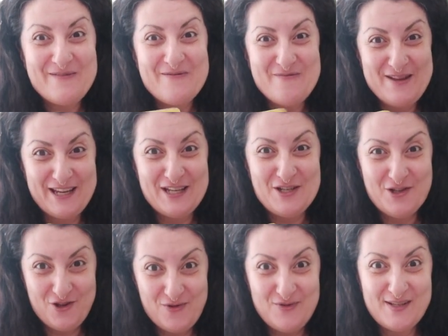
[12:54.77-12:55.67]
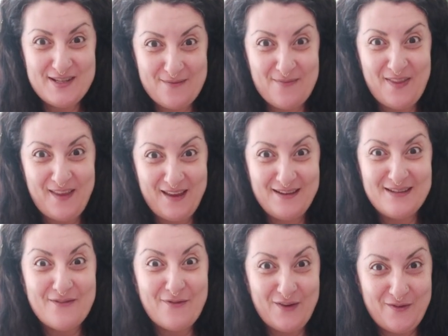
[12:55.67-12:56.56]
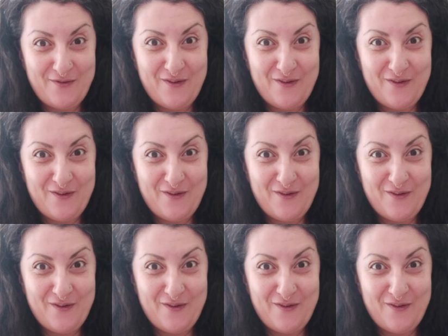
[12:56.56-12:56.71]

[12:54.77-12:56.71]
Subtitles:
we can choose something different